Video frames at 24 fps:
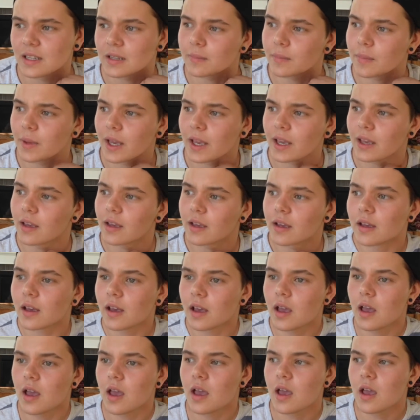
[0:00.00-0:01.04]
my
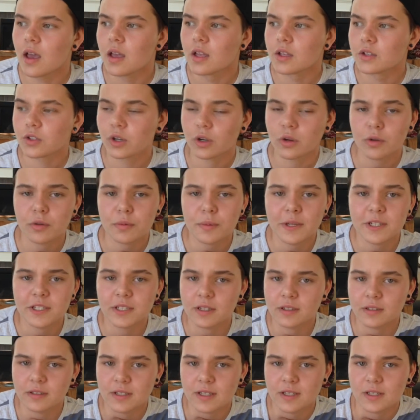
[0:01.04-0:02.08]
struggle with
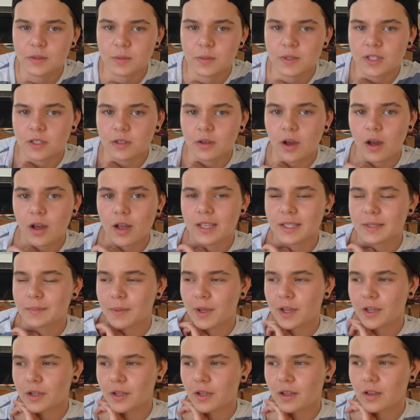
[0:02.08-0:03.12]
mental illness wasn't caused
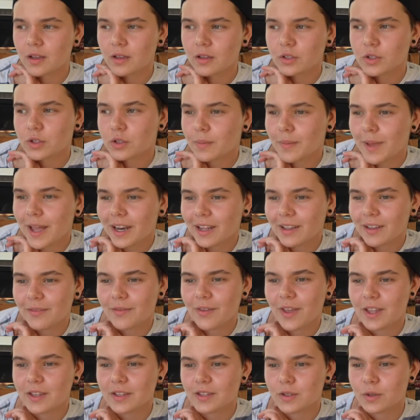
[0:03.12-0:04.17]
by a traumatic
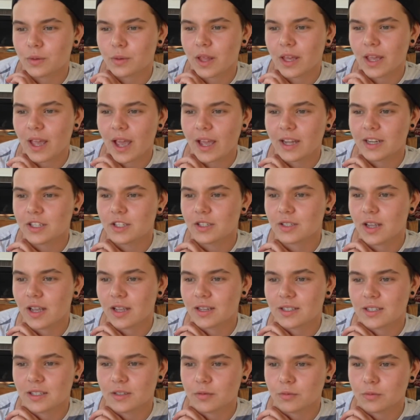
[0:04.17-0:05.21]
event. So
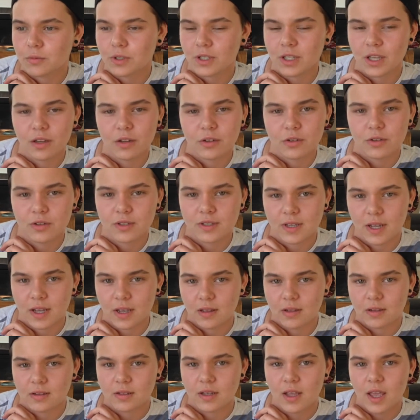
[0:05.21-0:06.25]
I didn't really
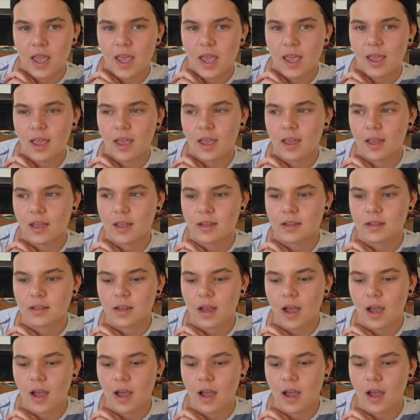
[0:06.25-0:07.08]
understand. And